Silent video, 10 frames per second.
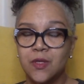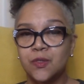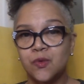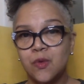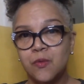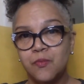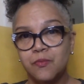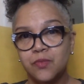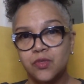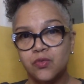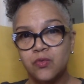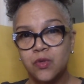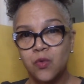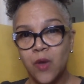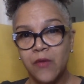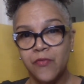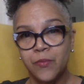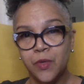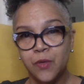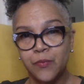So he scooted away
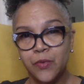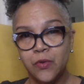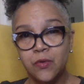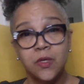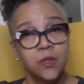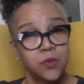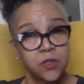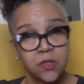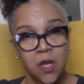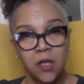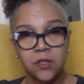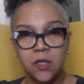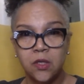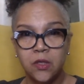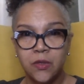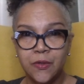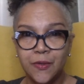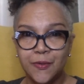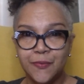from the computer and he was just like, take a look.